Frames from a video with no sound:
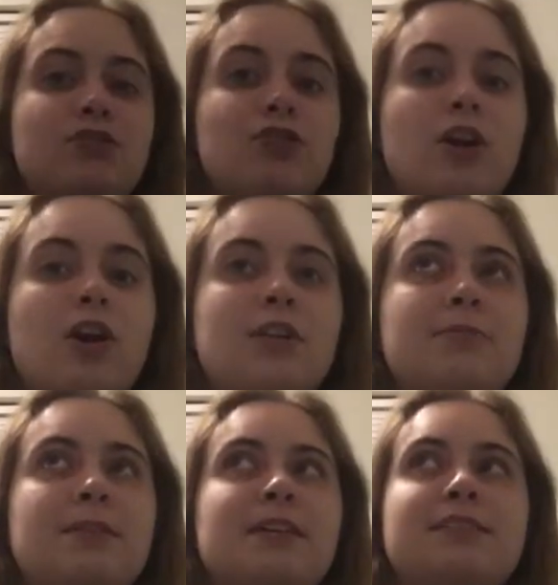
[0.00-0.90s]
jarred,
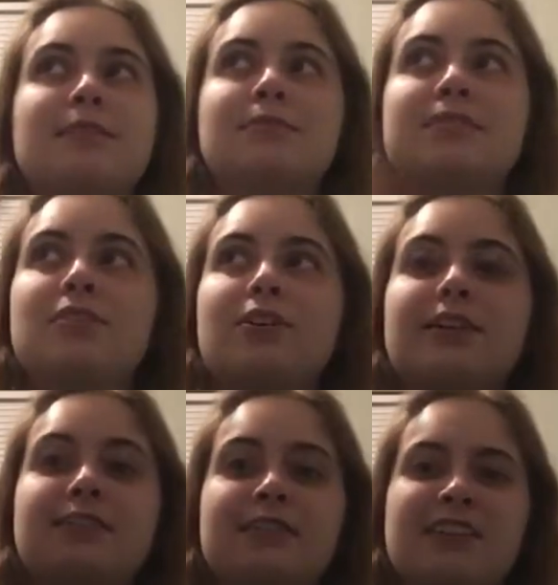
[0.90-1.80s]
because I was
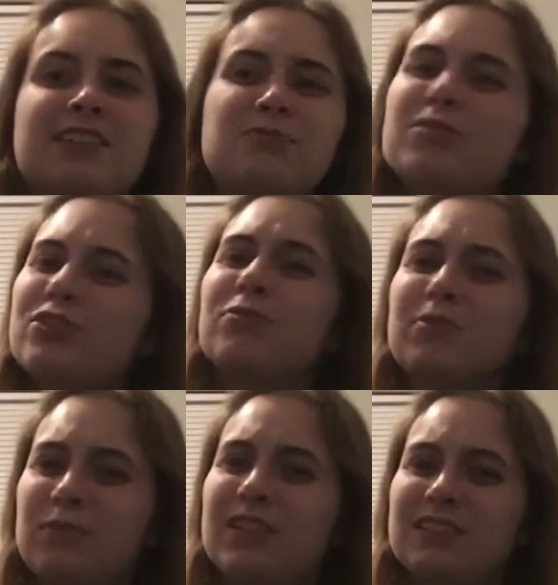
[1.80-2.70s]
starting to, like, because when you
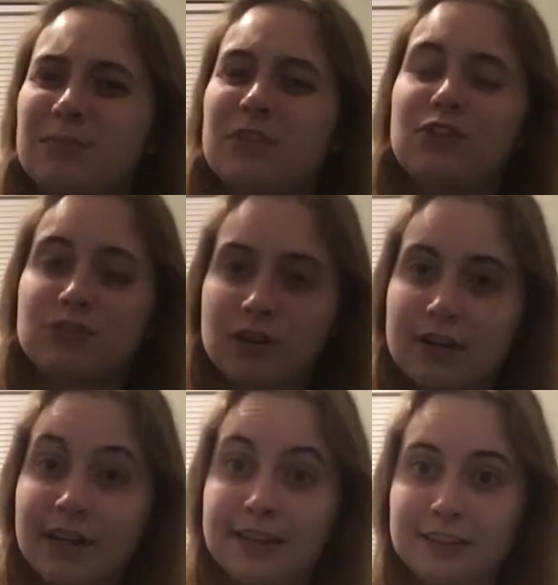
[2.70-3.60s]
reread something, you start
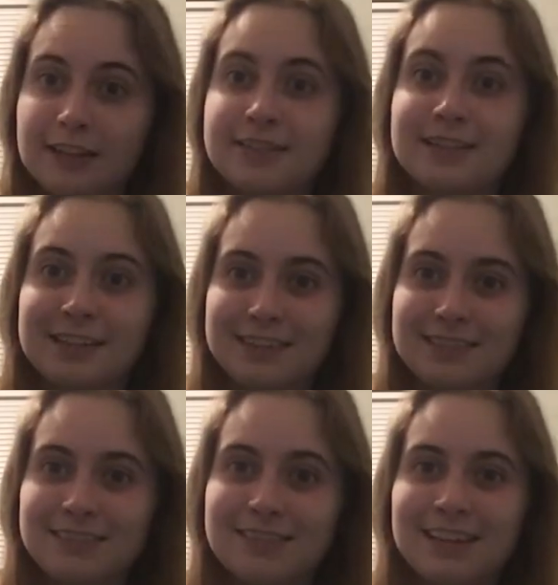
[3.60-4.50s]
analyzing it
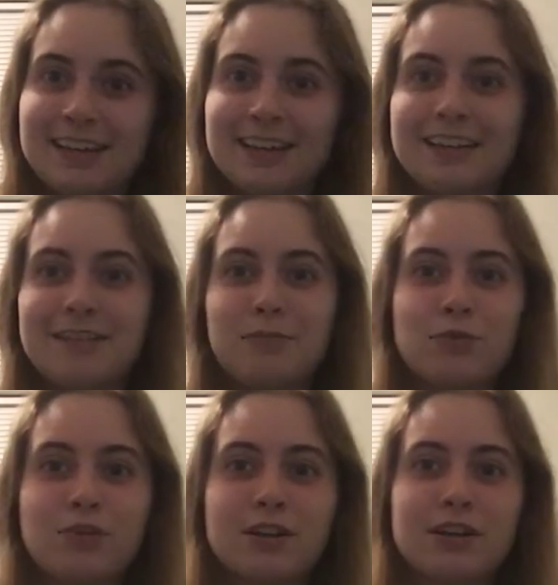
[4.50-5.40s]

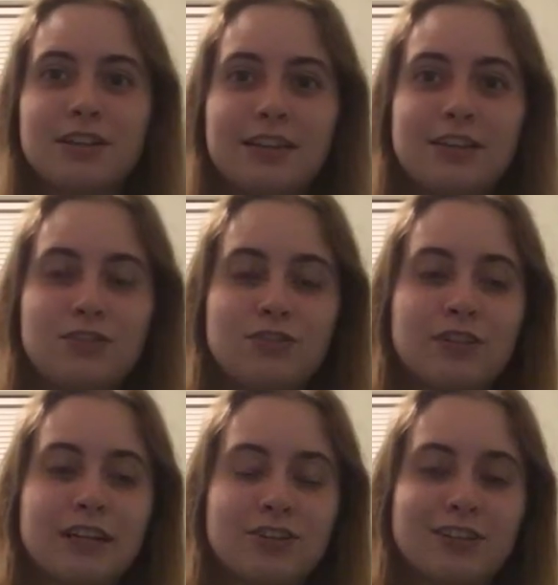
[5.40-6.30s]
more, like you
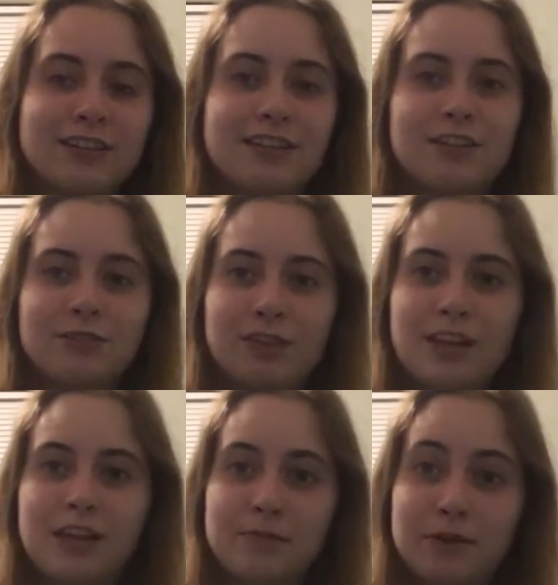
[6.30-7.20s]
start actually, like, you know,
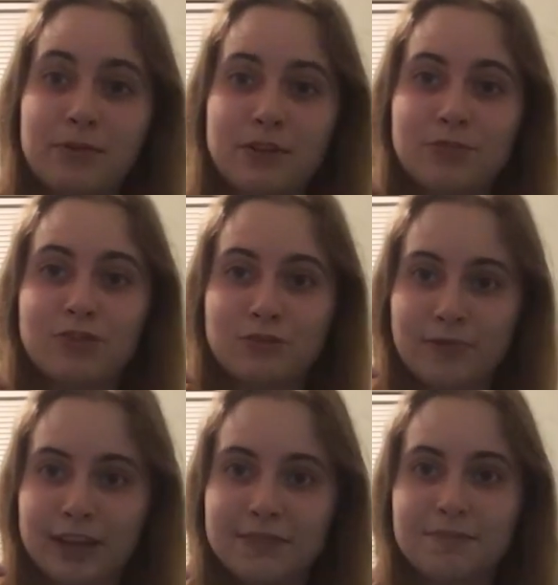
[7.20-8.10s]
thinking about what you just
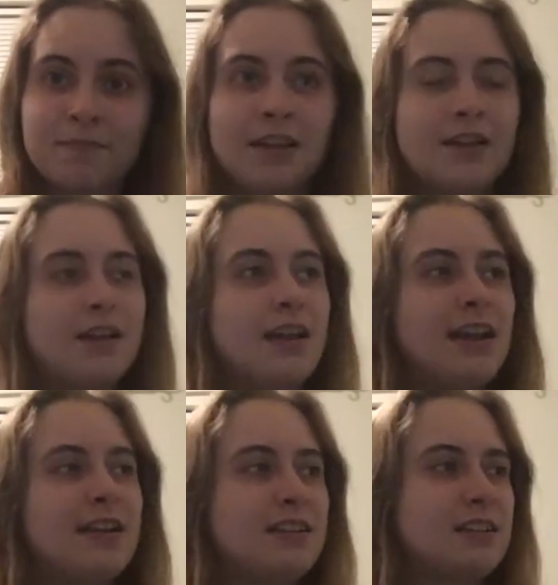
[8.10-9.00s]
read,
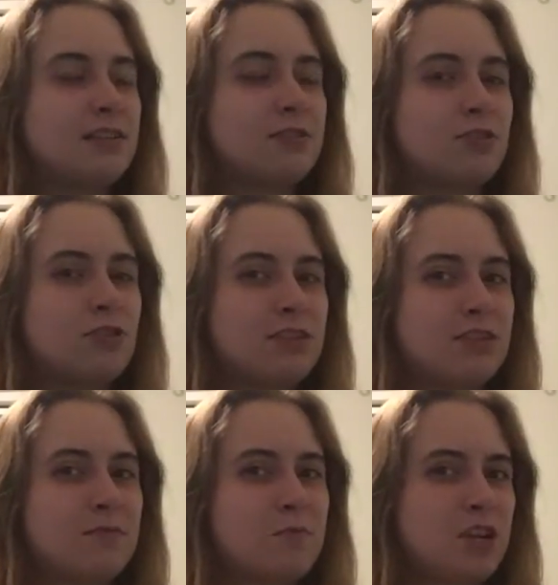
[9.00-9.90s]
and it just
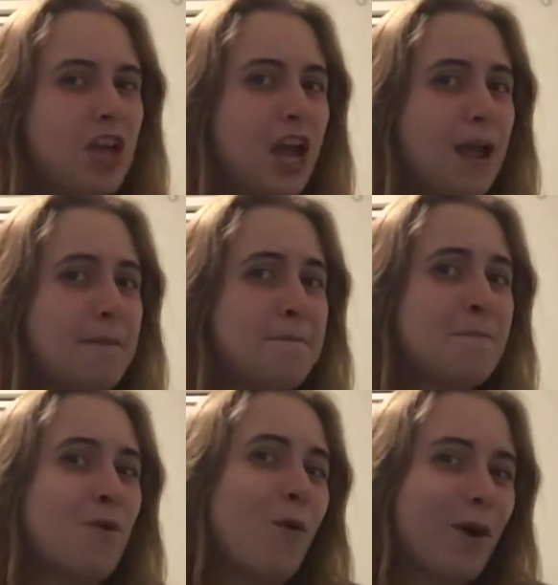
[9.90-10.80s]

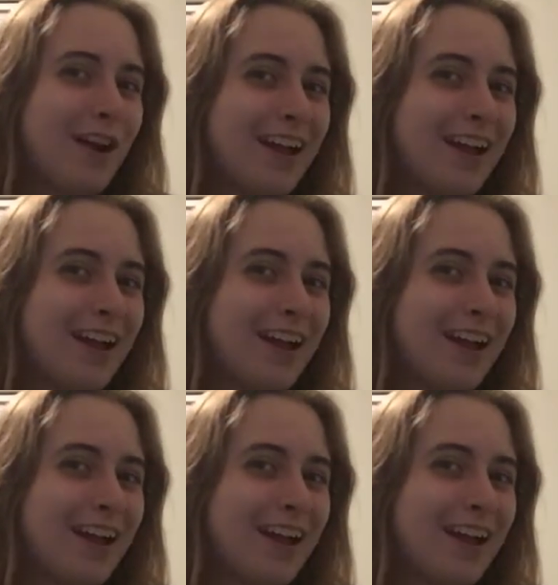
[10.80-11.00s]
became more